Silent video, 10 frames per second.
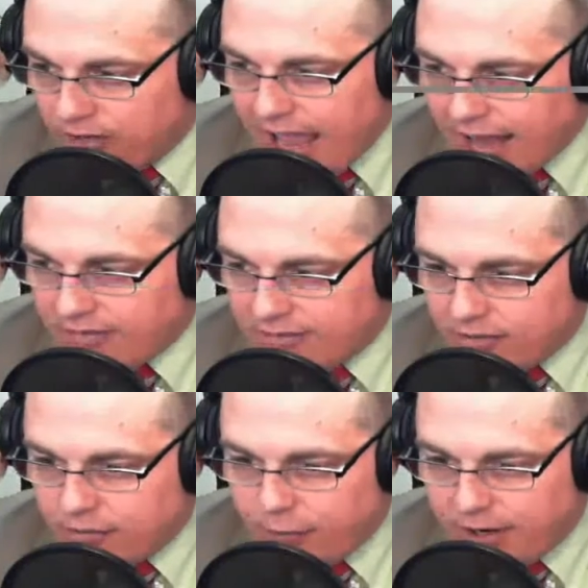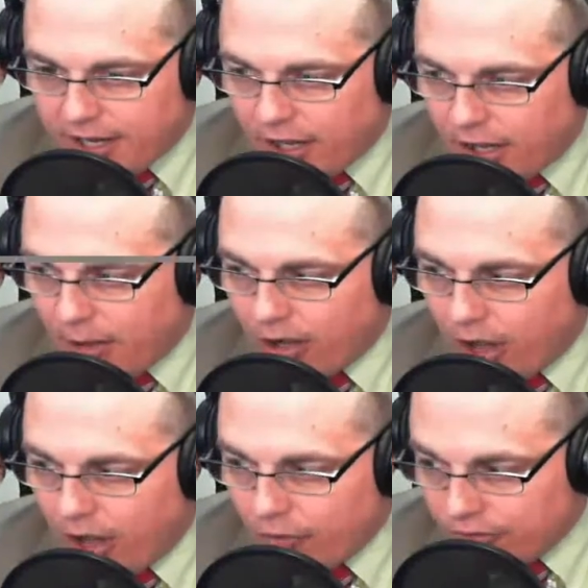and schizophrenia, among
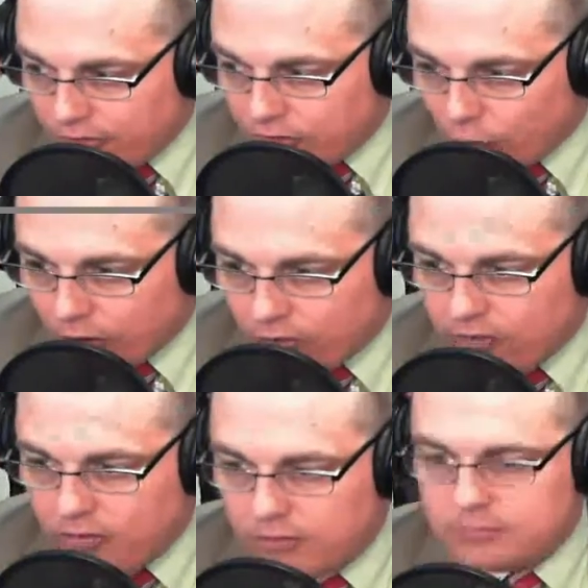other disorders.